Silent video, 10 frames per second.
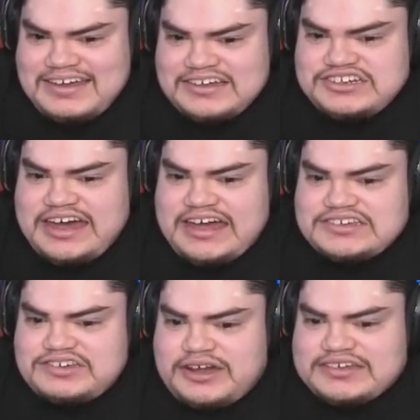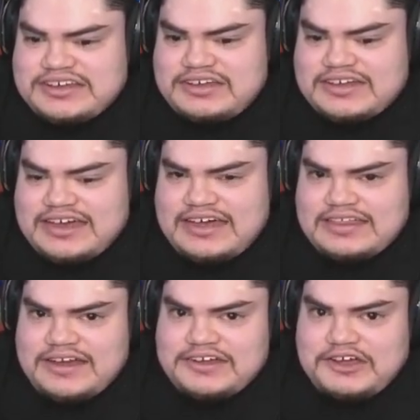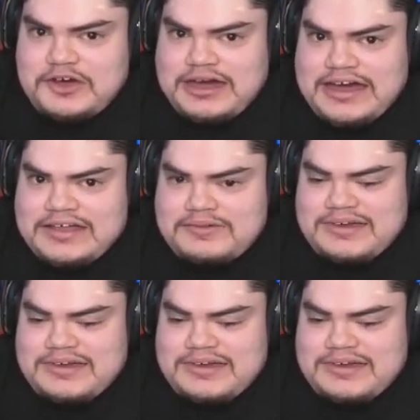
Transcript: Jazz strikes out again. There you go, Adam.